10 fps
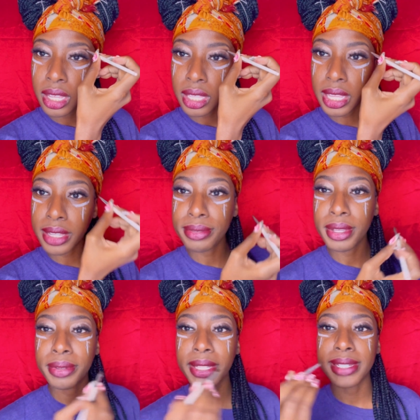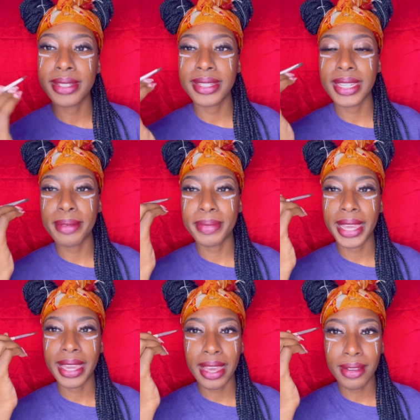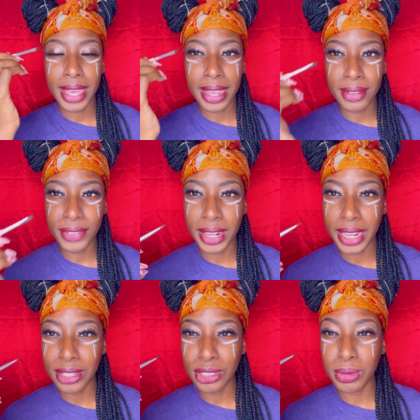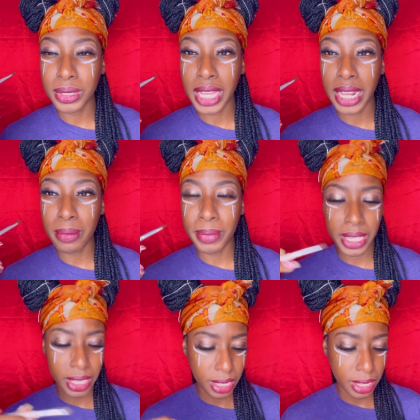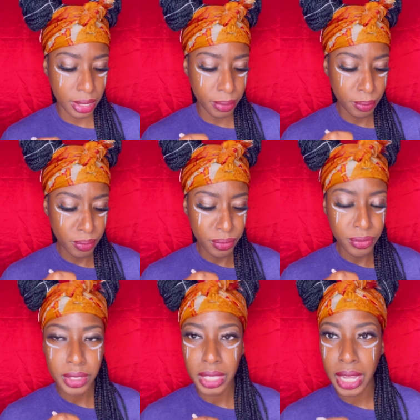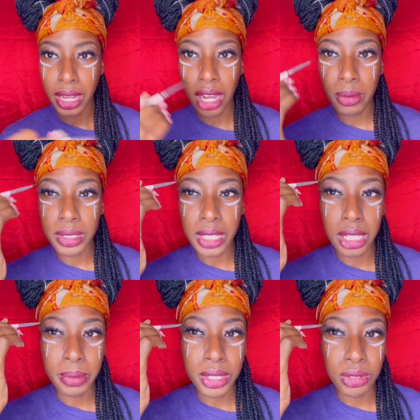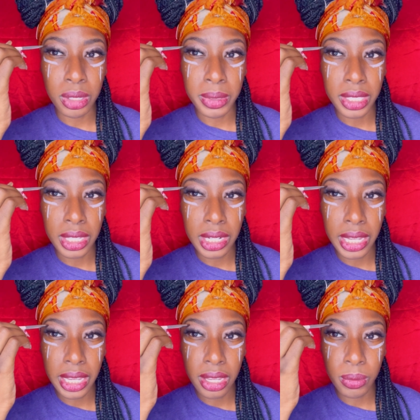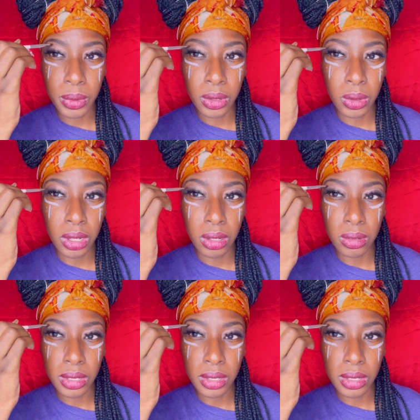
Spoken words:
lesbian relationship, like, I kind of felt like she was kind of being, like, almost elementary with it. Like, we're grown.